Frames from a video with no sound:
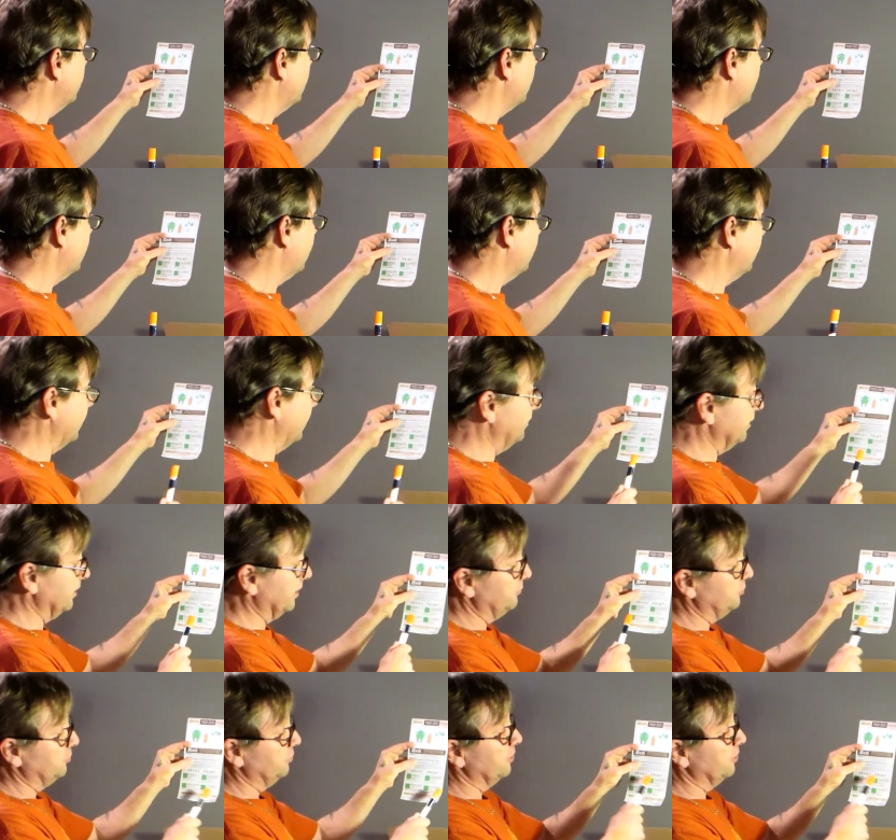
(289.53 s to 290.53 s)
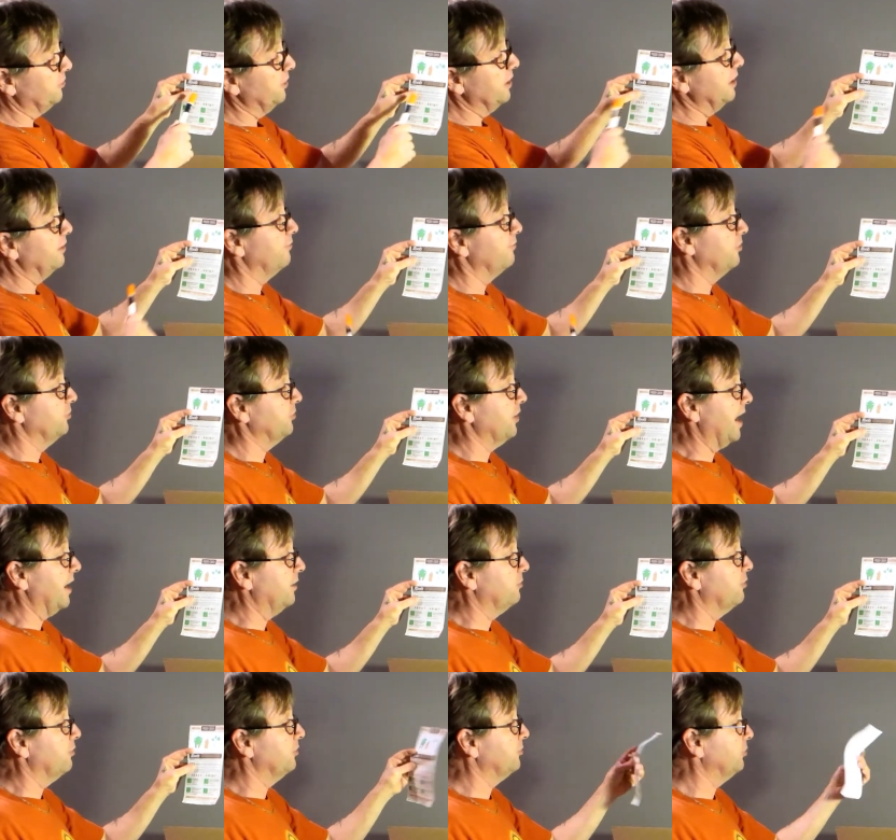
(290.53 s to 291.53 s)
And it gives you the Thingiverse
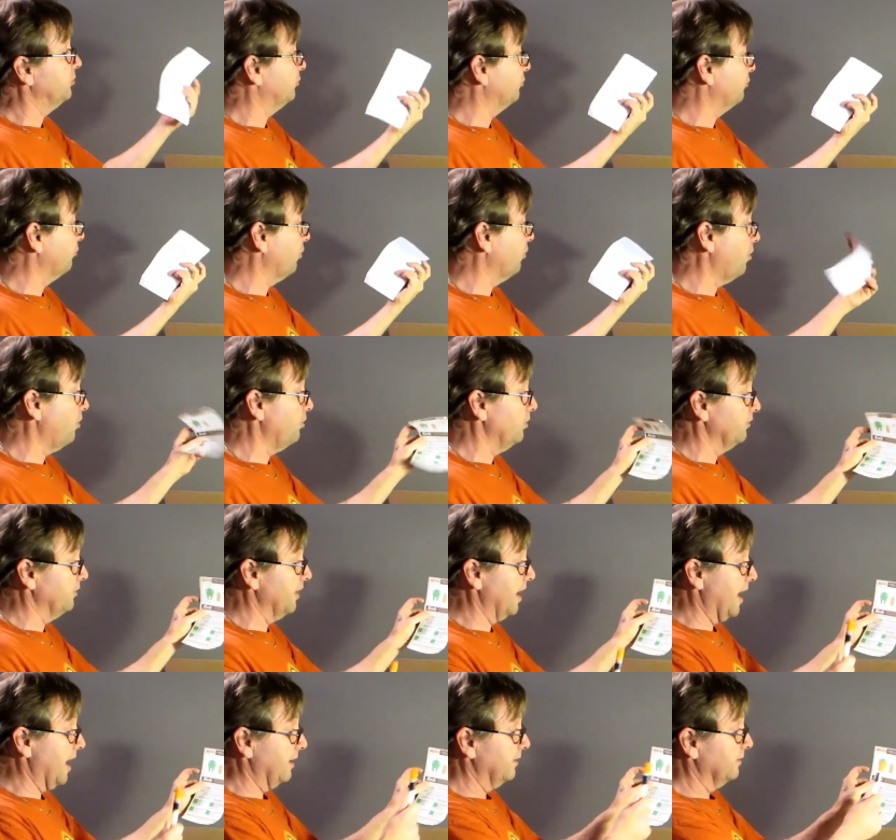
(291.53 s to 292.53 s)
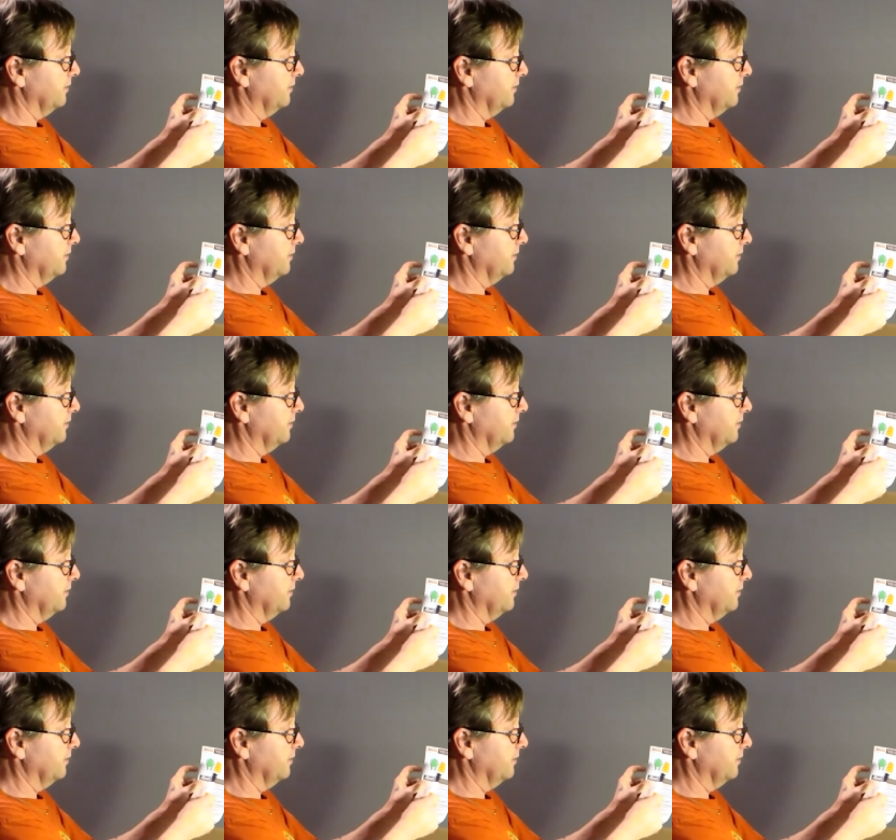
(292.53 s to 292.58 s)
addresses for all of that.